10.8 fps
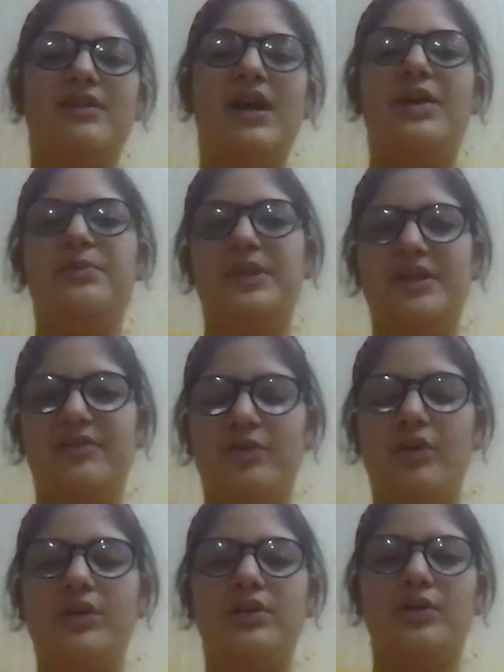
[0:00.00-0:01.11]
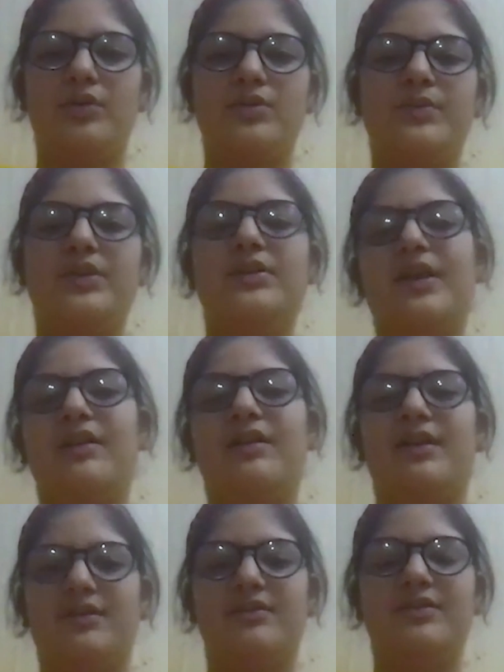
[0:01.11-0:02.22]
I may have gotten close with and
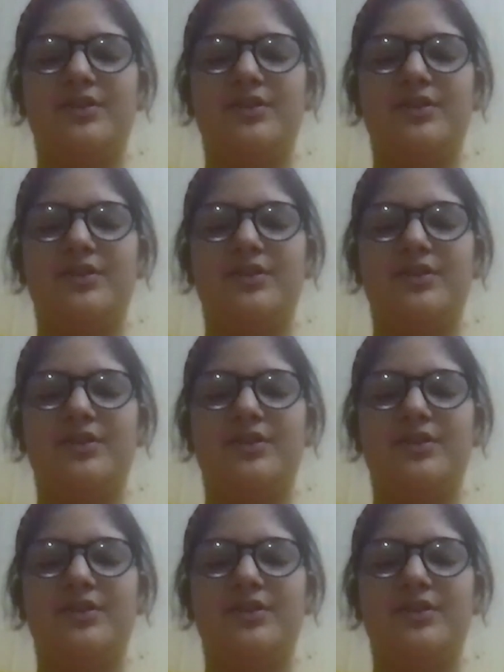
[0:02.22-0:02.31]
like